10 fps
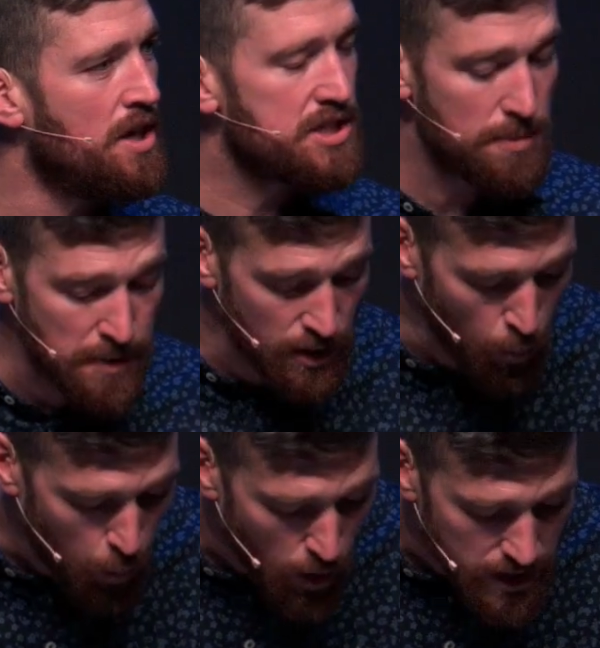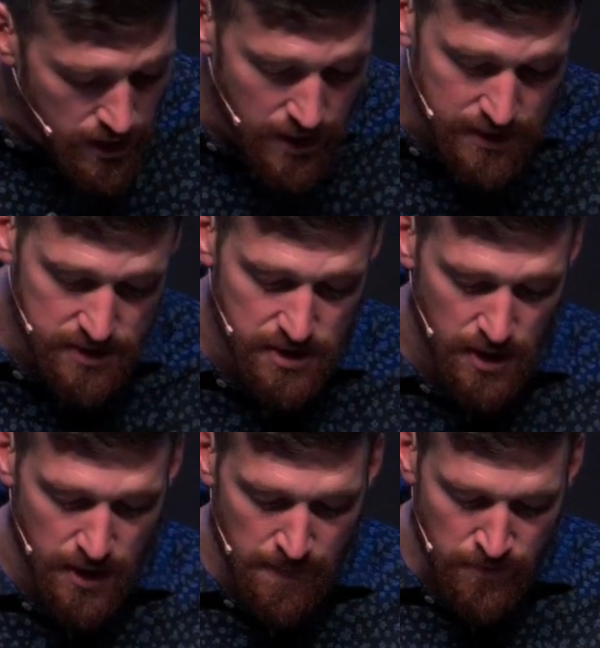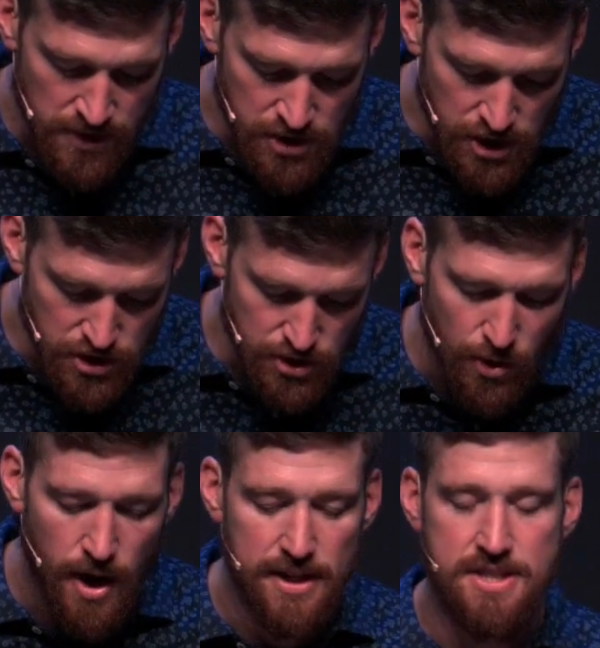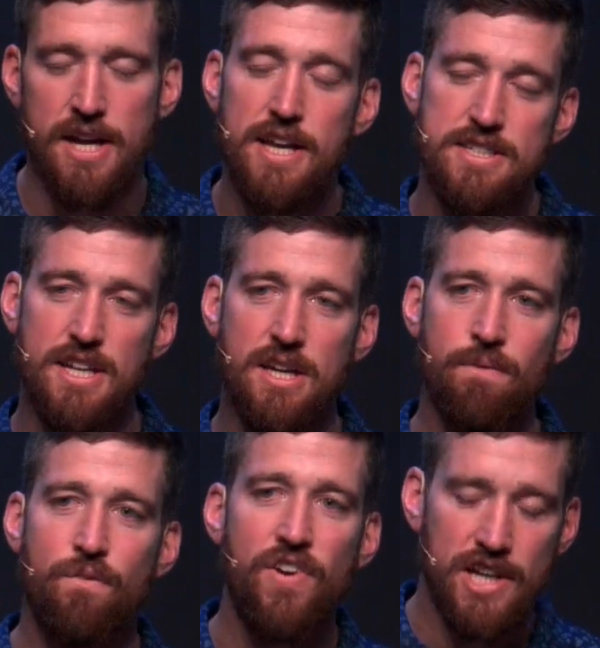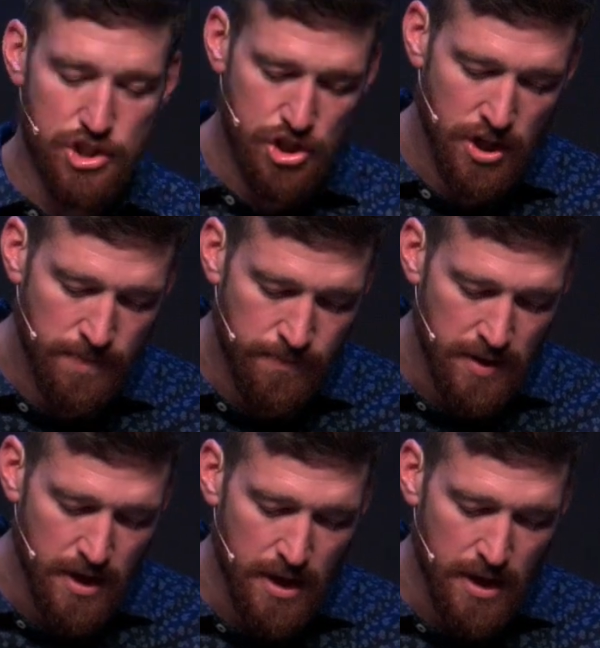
to be a witness to Jesus Christ. Now, he has a conviction